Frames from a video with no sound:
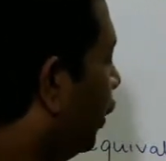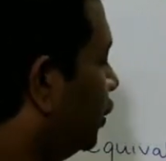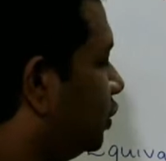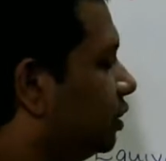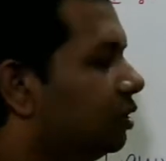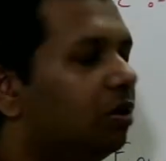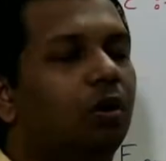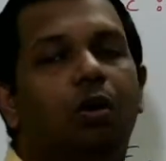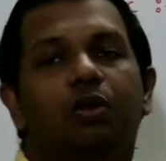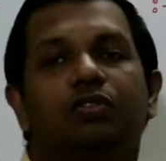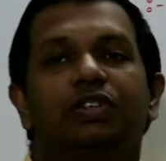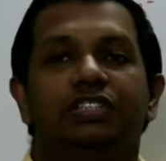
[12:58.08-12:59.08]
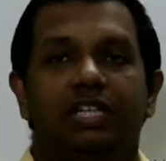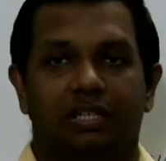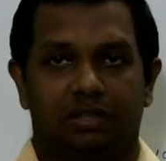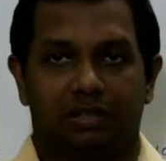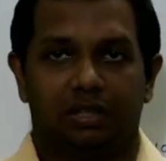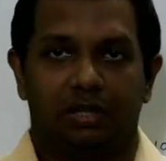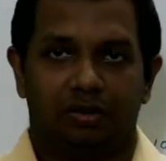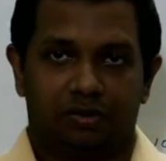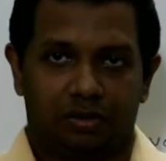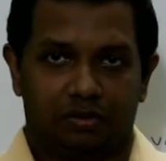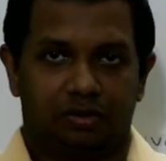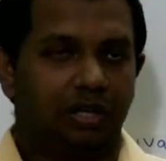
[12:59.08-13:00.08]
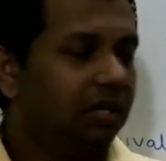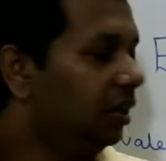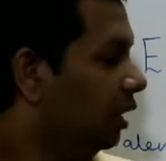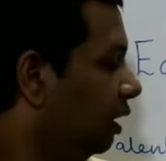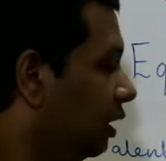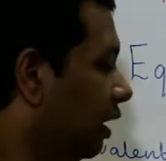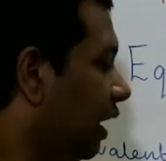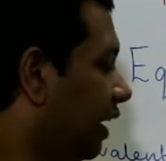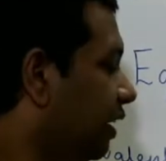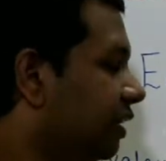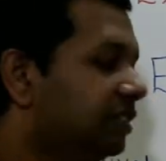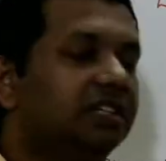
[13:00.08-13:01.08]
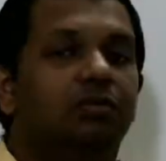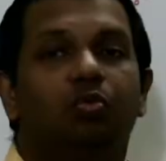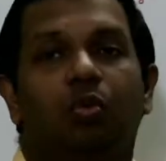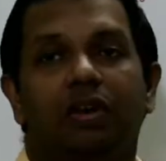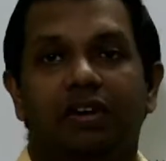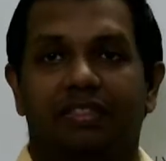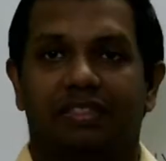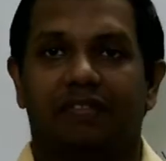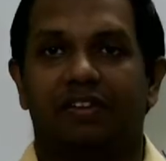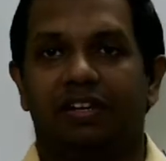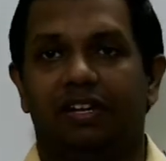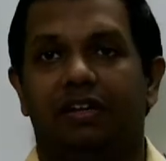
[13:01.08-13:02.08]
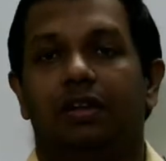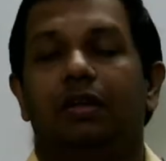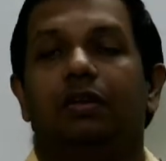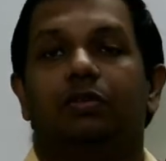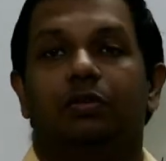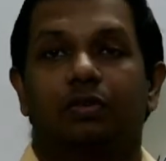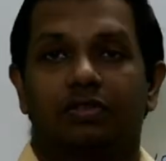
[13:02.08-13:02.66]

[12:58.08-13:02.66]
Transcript: OH oxygen 16 hydrogen 117 so